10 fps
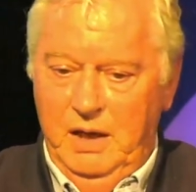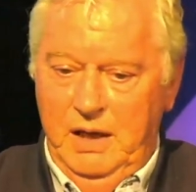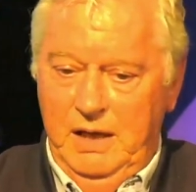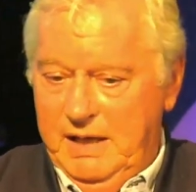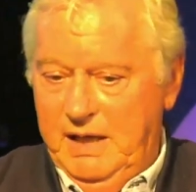
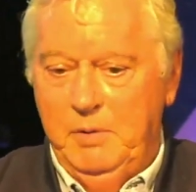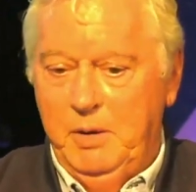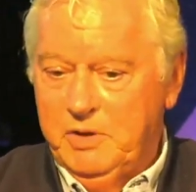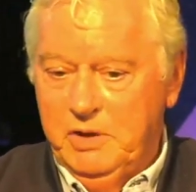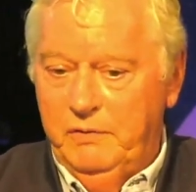he came
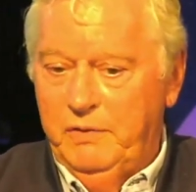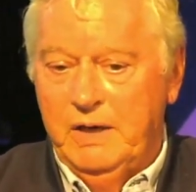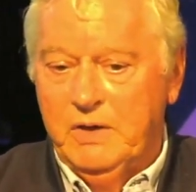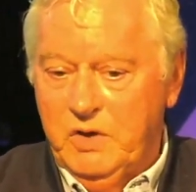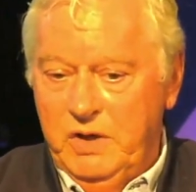up to the
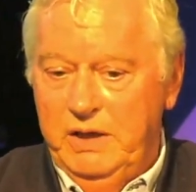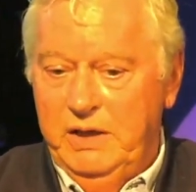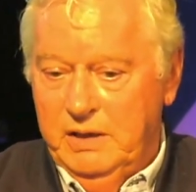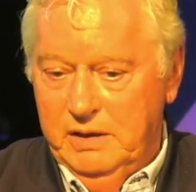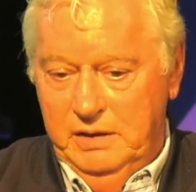factory
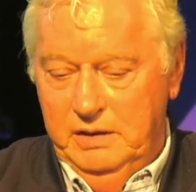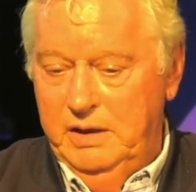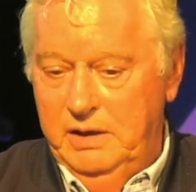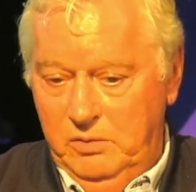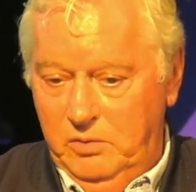and
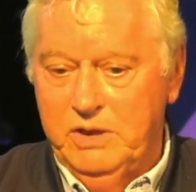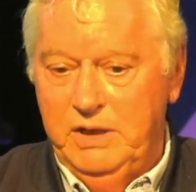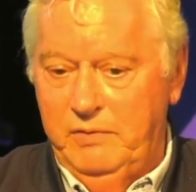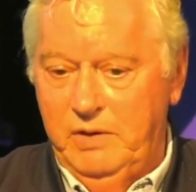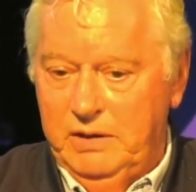he looked at
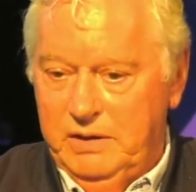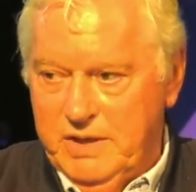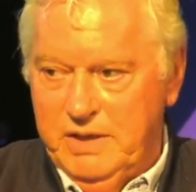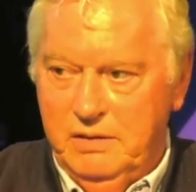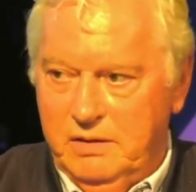everything and he
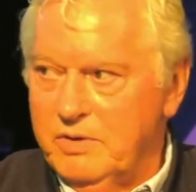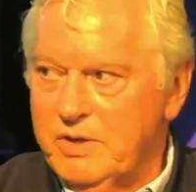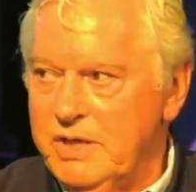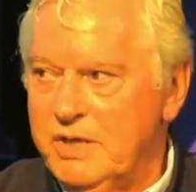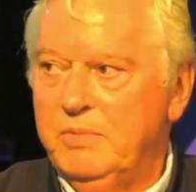said, Oh,
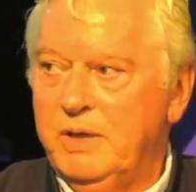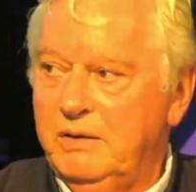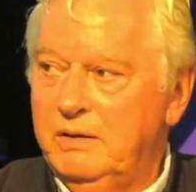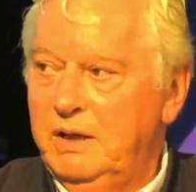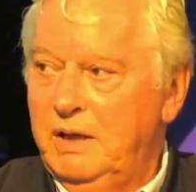what's this
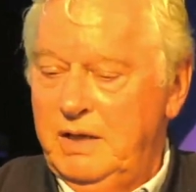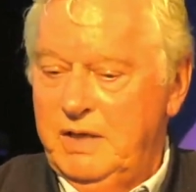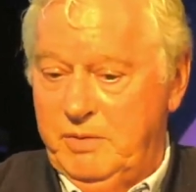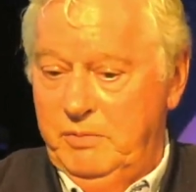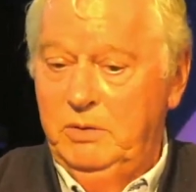about?
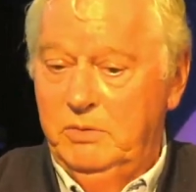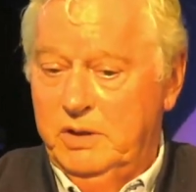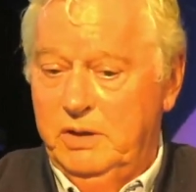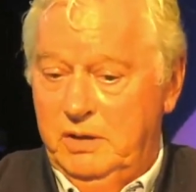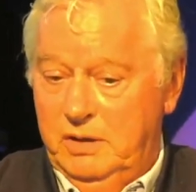So we looked
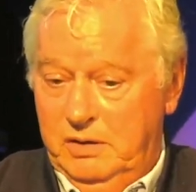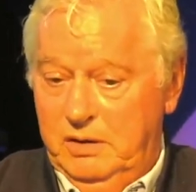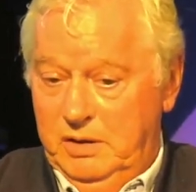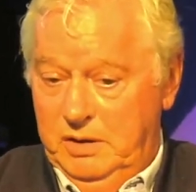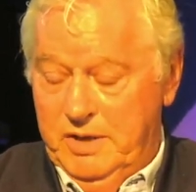at, at,
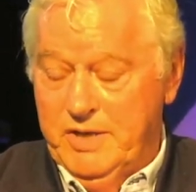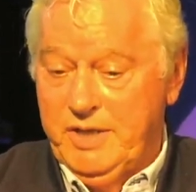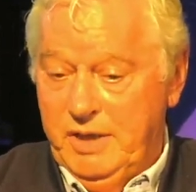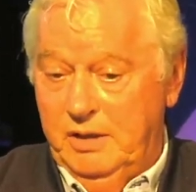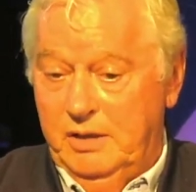at the
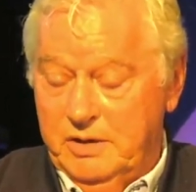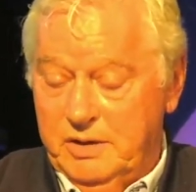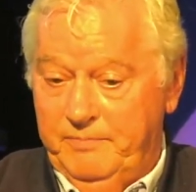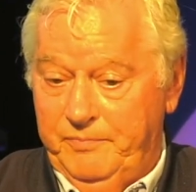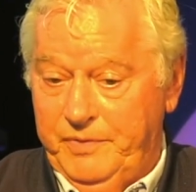start
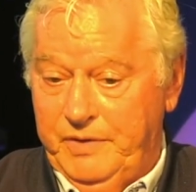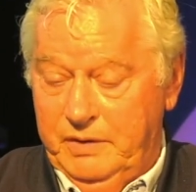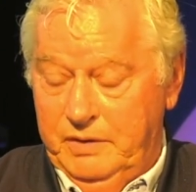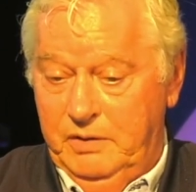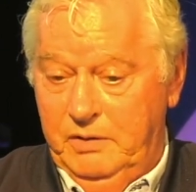
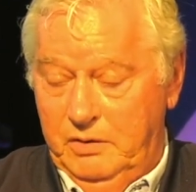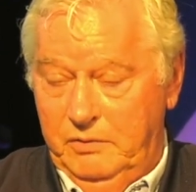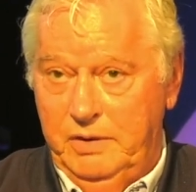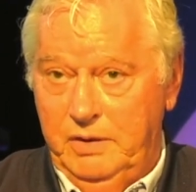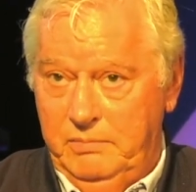the,
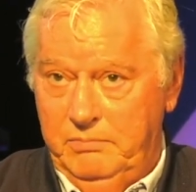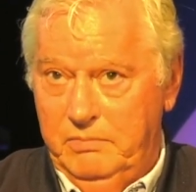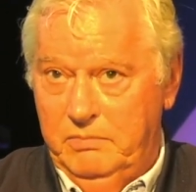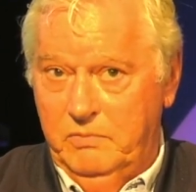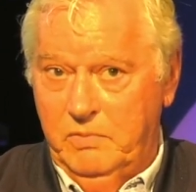of the
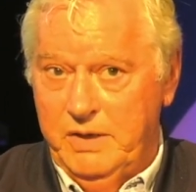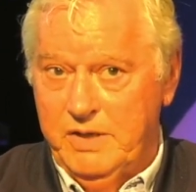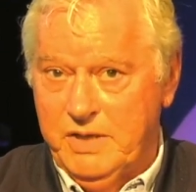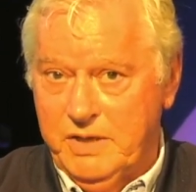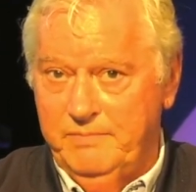
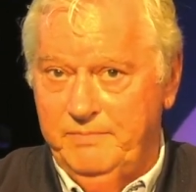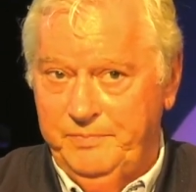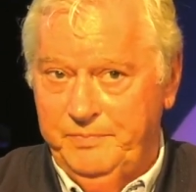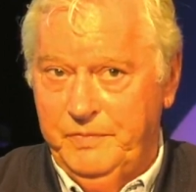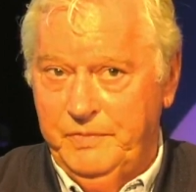race.
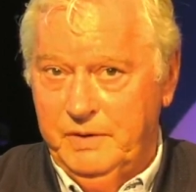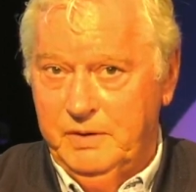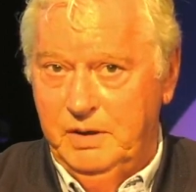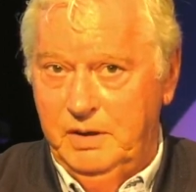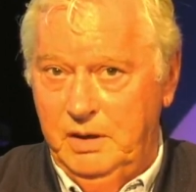
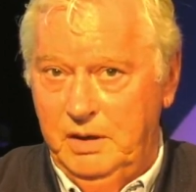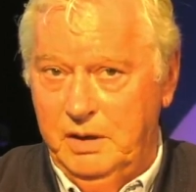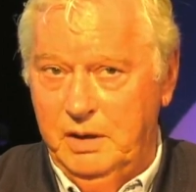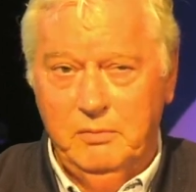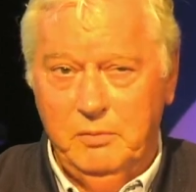Uh, I
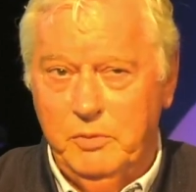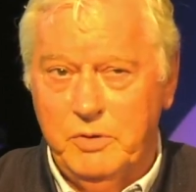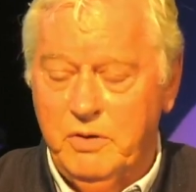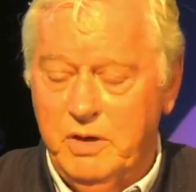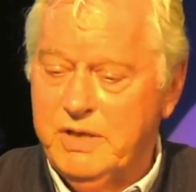can't remember
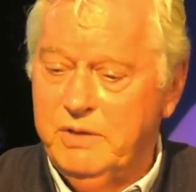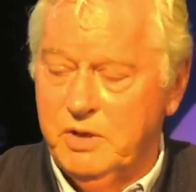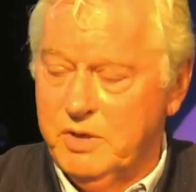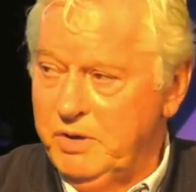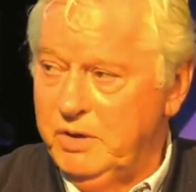which race it
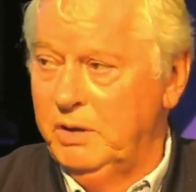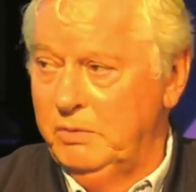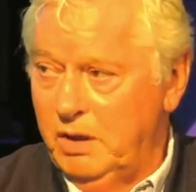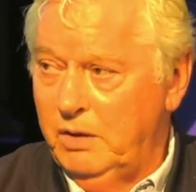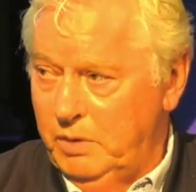was, but you know,
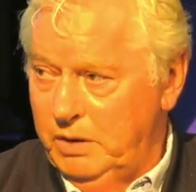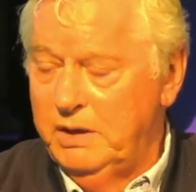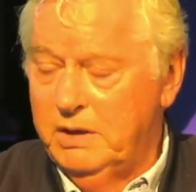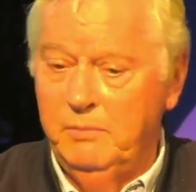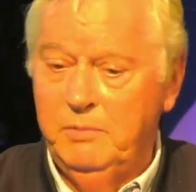right when
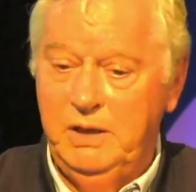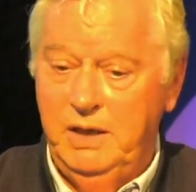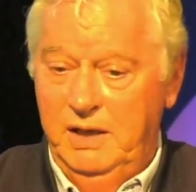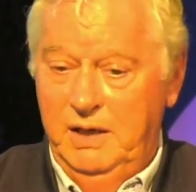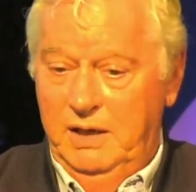he'd come in.
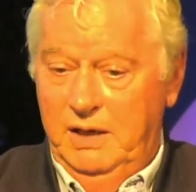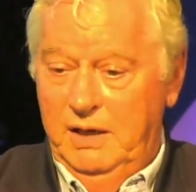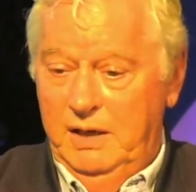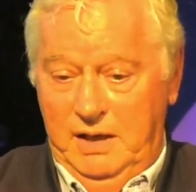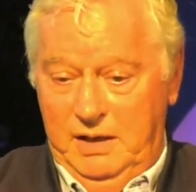
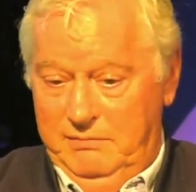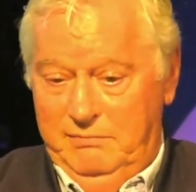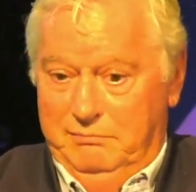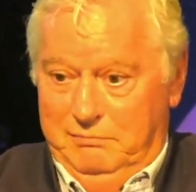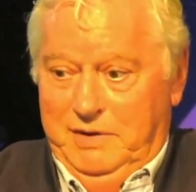And
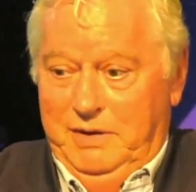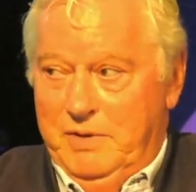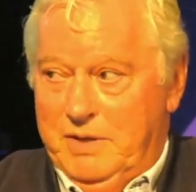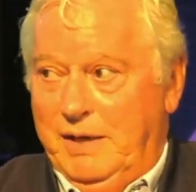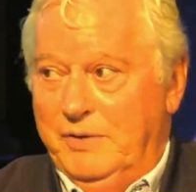it
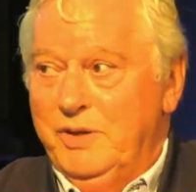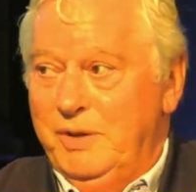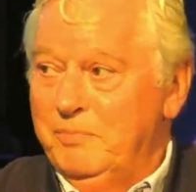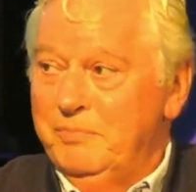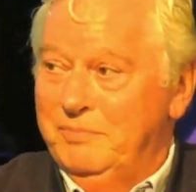was actually
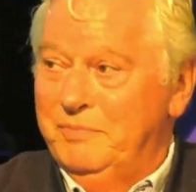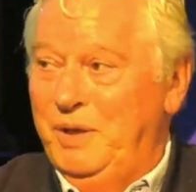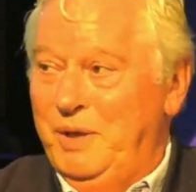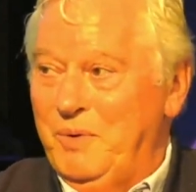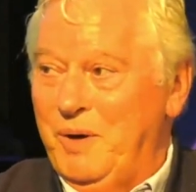a
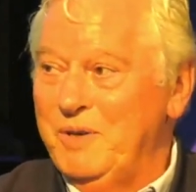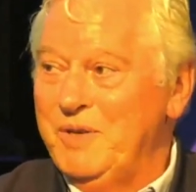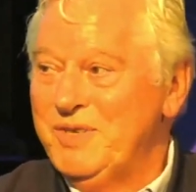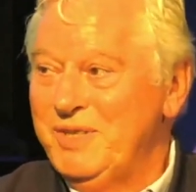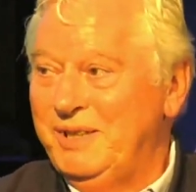pretty
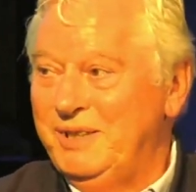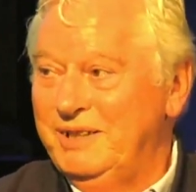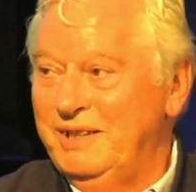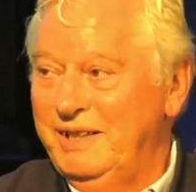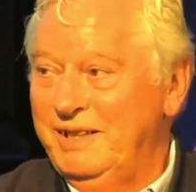rubbish
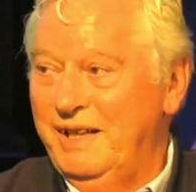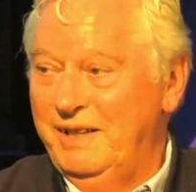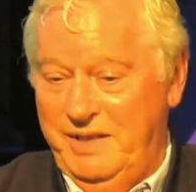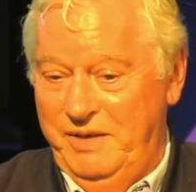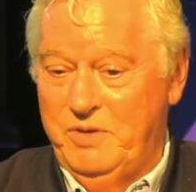start. And, yeah.
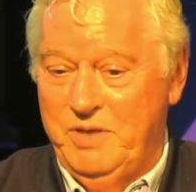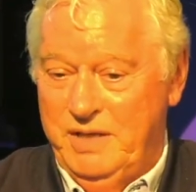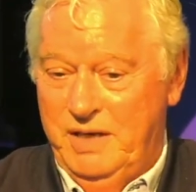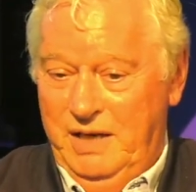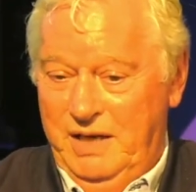and it was,
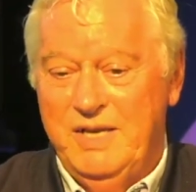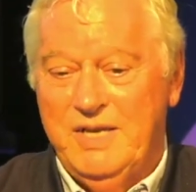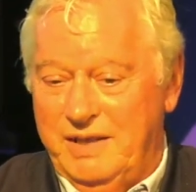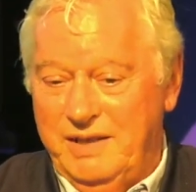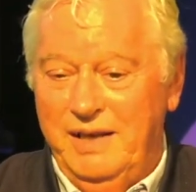he
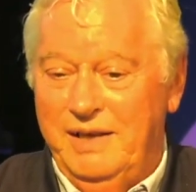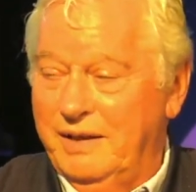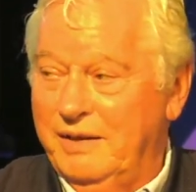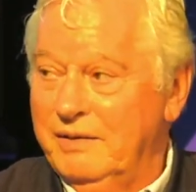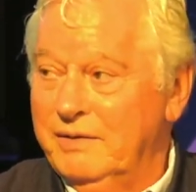said, Yeah, no,
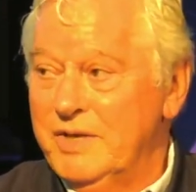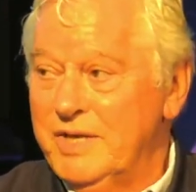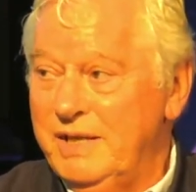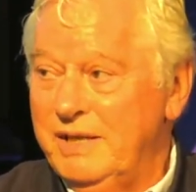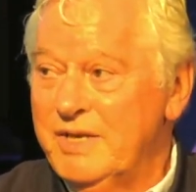I can
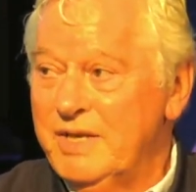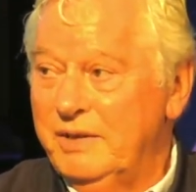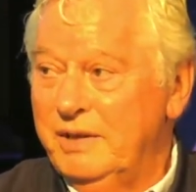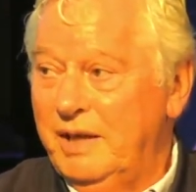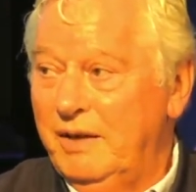see there's
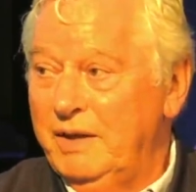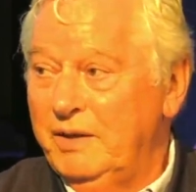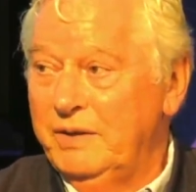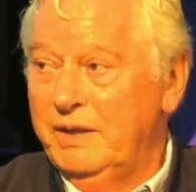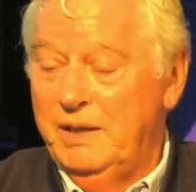nothing going
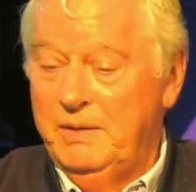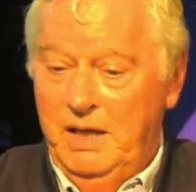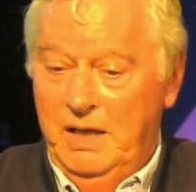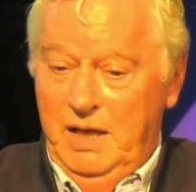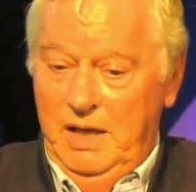on there.
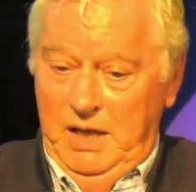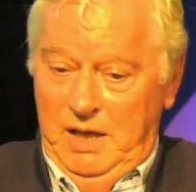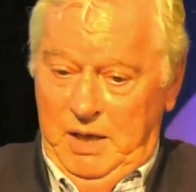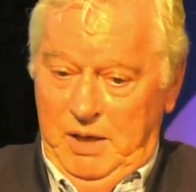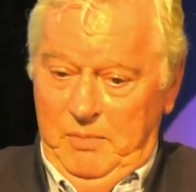
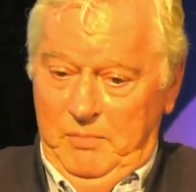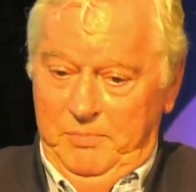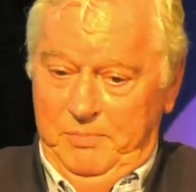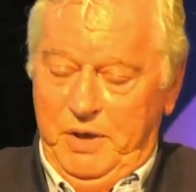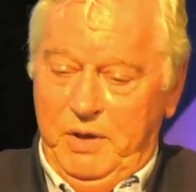
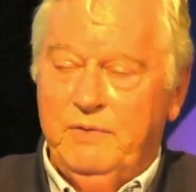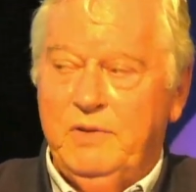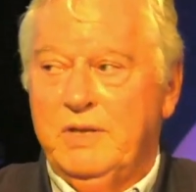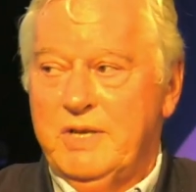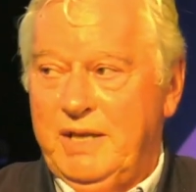But you have to
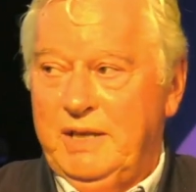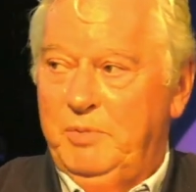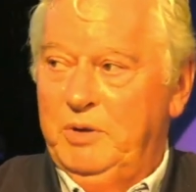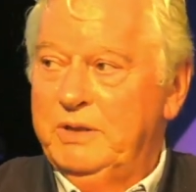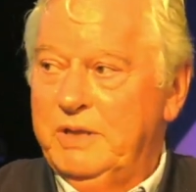understand the
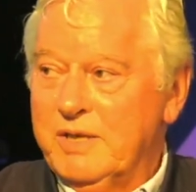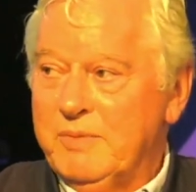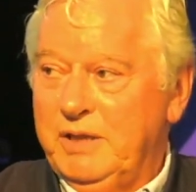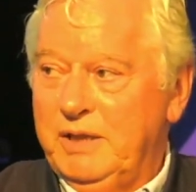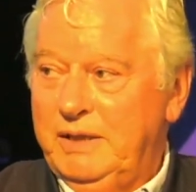politics
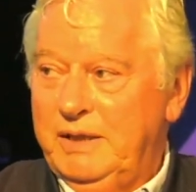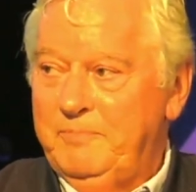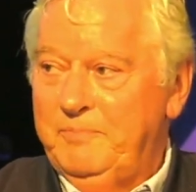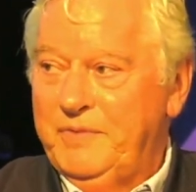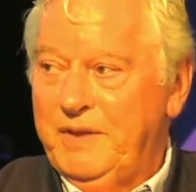behind it,
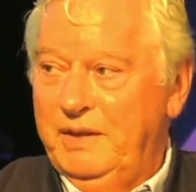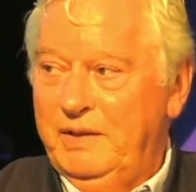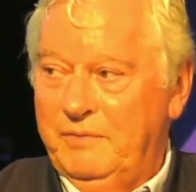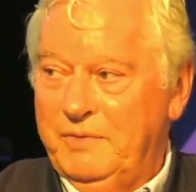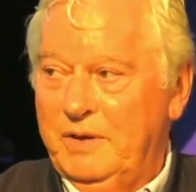and you
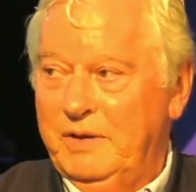have to